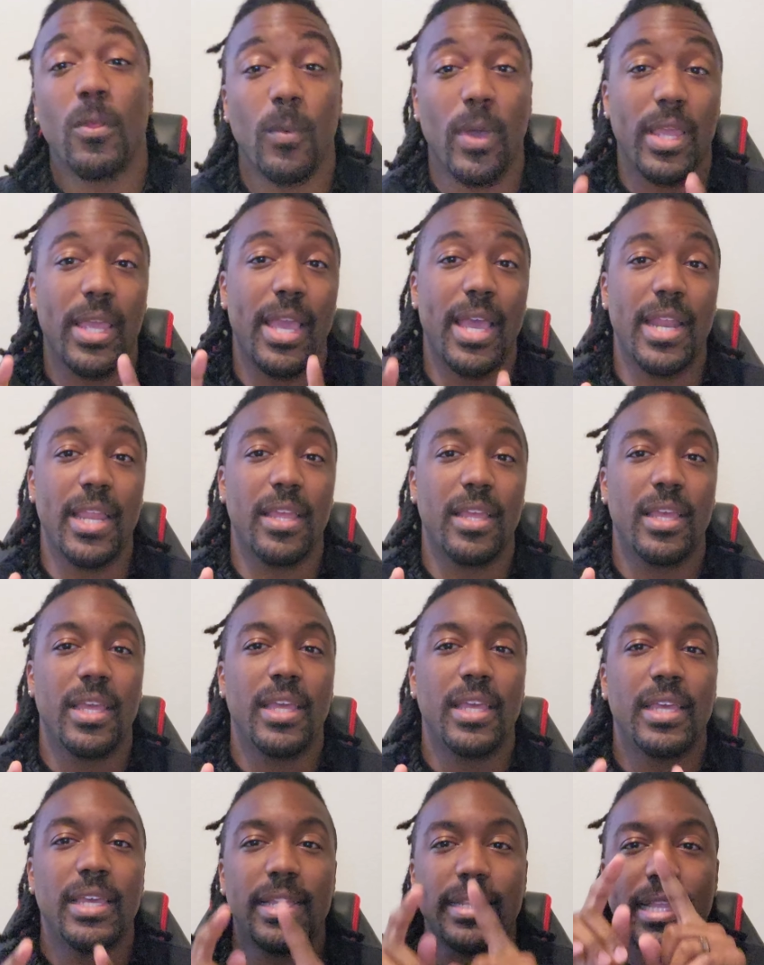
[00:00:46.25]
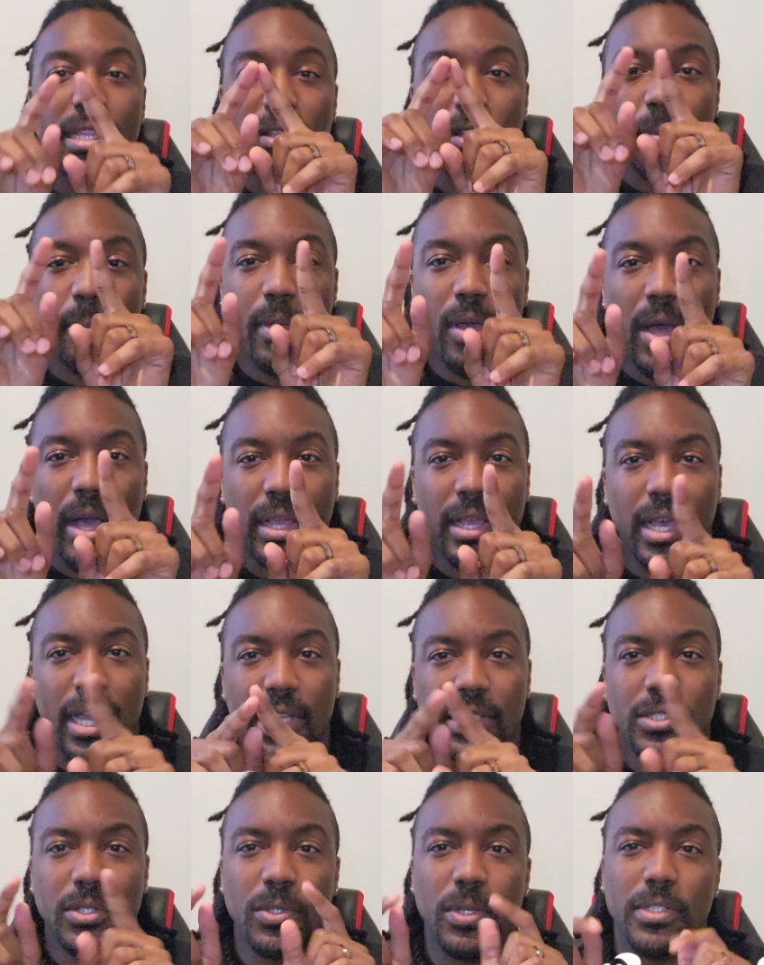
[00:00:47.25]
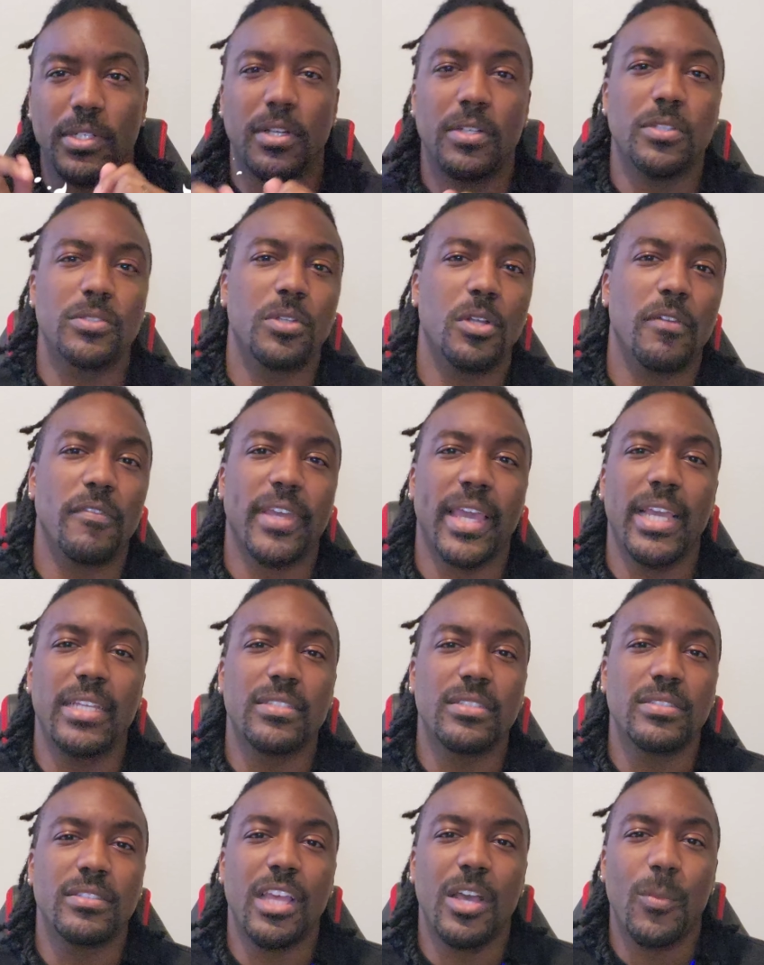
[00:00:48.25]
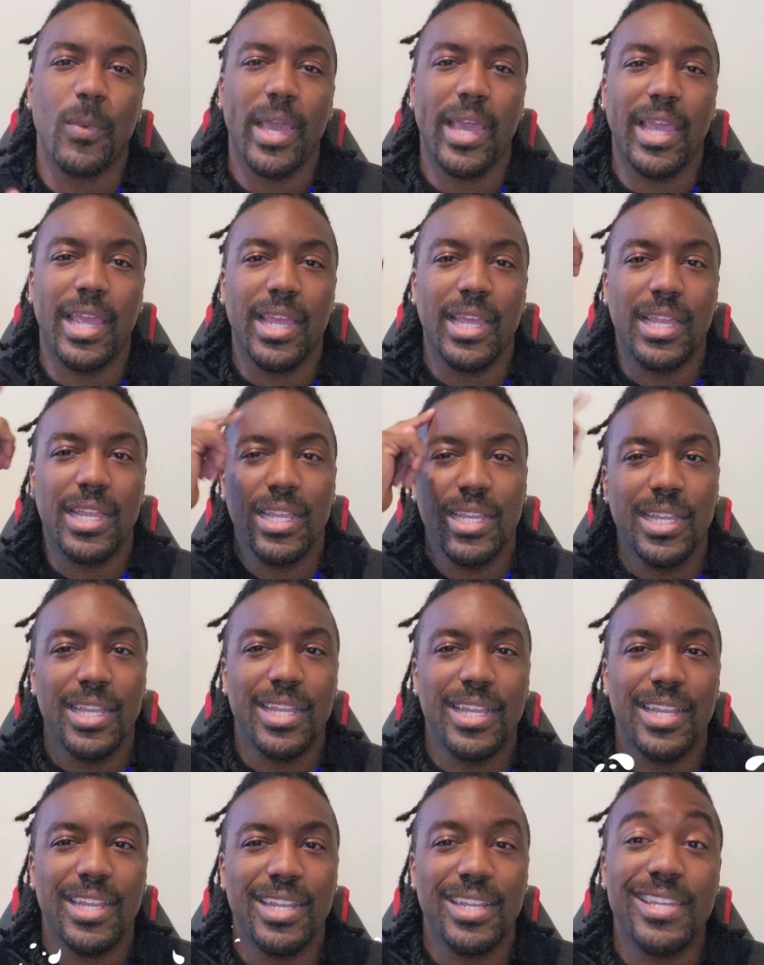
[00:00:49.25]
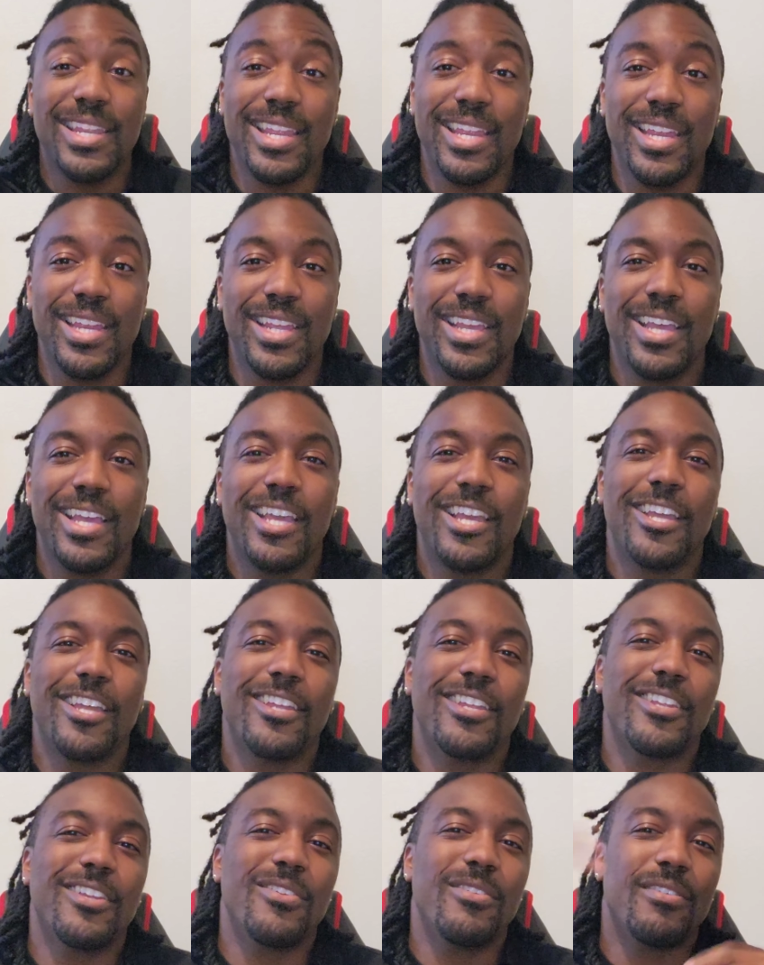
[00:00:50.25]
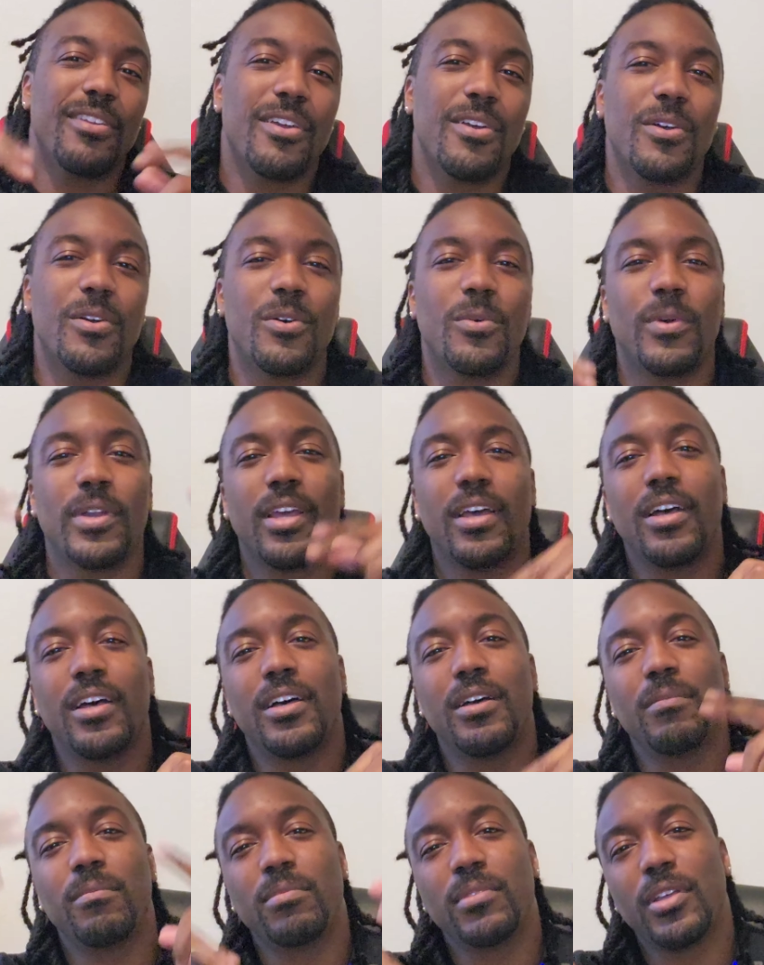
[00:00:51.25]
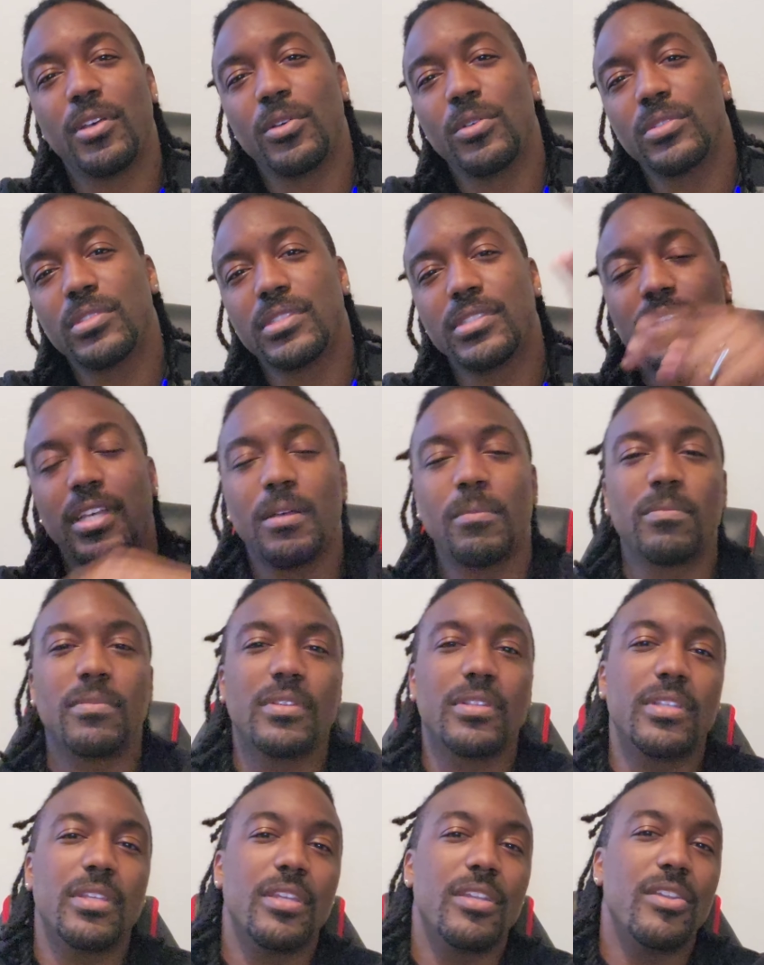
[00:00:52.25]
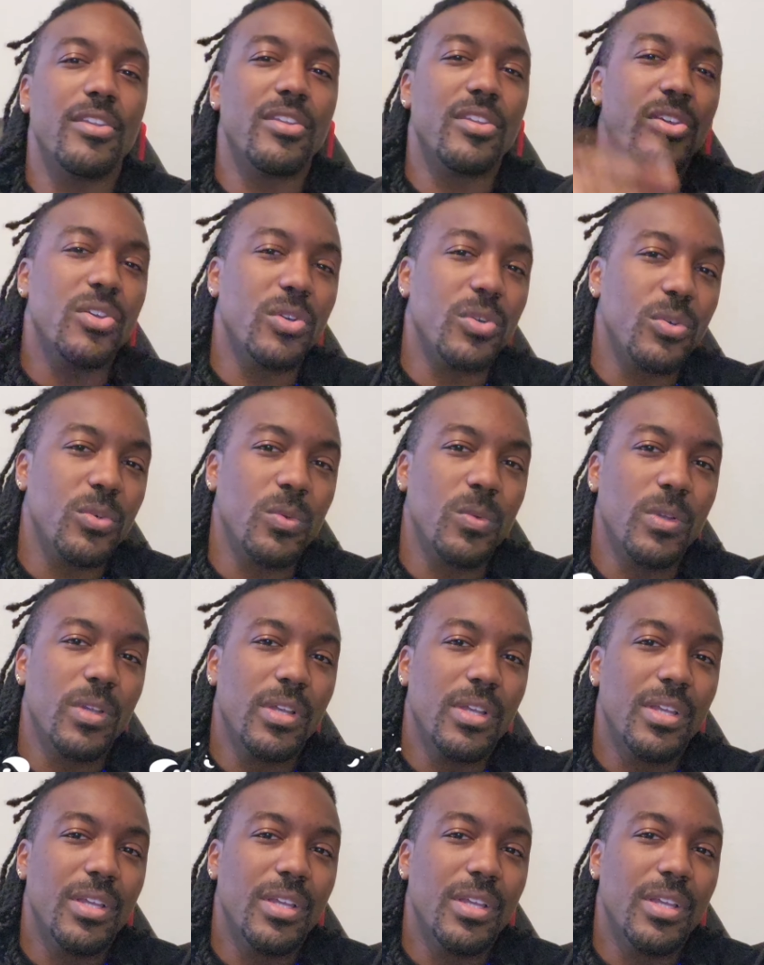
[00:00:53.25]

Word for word: While you're at it, hit that little bell icon too to turn on notifications. That way, ding, you know when I upload something new.